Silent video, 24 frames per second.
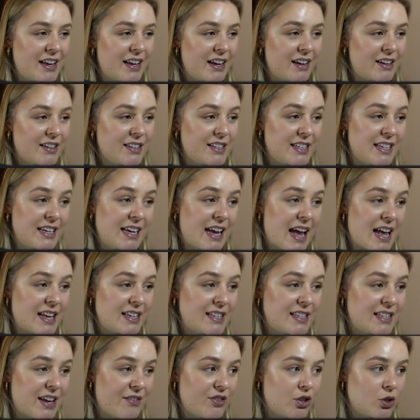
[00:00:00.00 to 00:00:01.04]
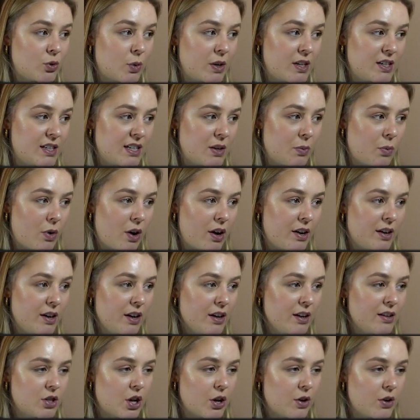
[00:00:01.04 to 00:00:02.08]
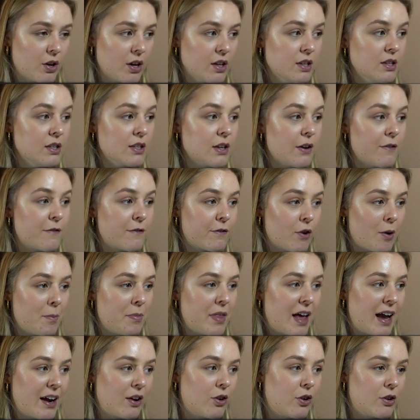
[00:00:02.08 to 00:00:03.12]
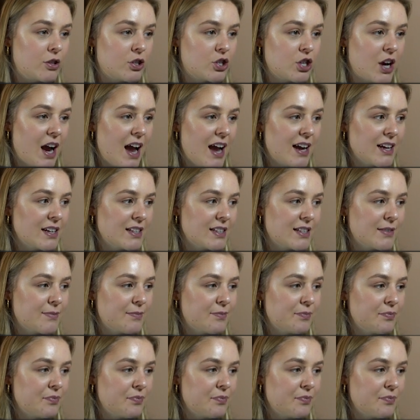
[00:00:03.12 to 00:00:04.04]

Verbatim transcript: E R C seven twenty-one tokens from that contract.